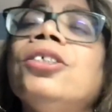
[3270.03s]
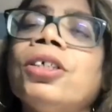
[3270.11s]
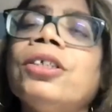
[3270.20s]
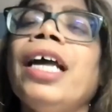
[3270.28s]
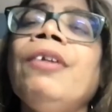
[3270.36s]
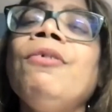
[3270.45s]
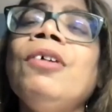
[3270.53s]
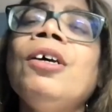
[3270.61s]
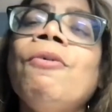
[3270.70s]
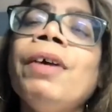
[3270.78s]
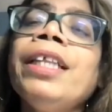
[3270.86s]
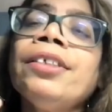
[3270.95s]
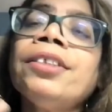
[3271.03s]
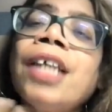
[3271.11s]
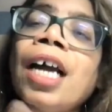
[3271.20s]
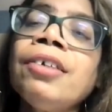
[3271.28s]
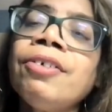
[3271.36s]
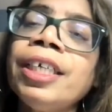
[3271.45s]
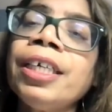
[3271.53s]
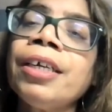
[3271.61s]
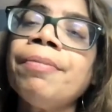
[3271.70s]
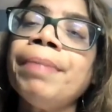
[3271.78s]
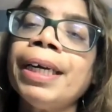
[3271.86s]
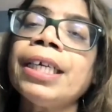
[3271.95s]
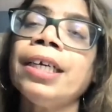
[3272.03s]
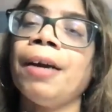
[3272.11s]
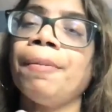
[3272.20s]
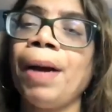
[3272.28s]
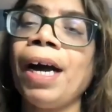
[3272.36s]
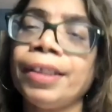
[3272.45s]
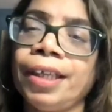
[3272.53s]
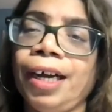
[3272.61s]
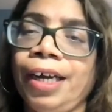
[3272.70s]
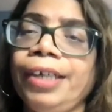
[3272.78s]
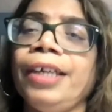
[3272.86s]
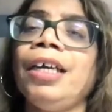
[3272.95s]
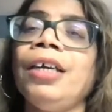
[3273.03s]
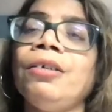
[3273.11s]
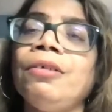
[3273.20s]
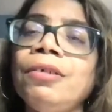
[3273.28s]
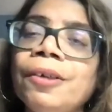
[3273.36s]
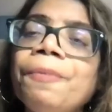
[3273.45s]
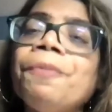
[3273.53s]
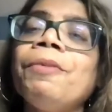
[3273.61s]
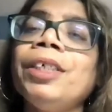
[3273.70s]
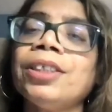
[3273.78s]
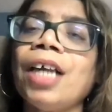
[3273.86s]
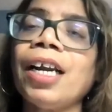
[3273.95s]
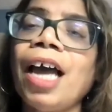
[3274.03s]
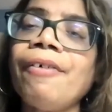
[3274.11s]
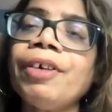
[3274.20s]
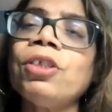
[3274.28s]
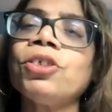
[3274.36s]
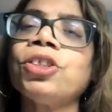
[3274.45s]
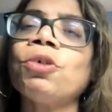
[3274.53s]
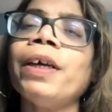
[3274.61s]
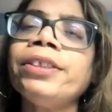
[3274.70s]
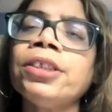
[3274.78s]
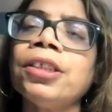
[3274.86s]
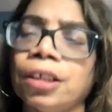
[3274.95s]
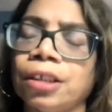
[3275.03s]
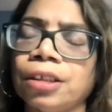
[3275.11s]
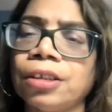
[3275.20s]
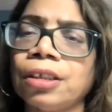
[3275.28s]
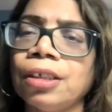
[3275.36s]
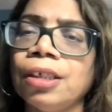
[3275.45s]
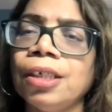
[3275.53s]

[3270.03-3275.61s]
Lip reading: So then when they start reading medical apartheid, and then we start having those questions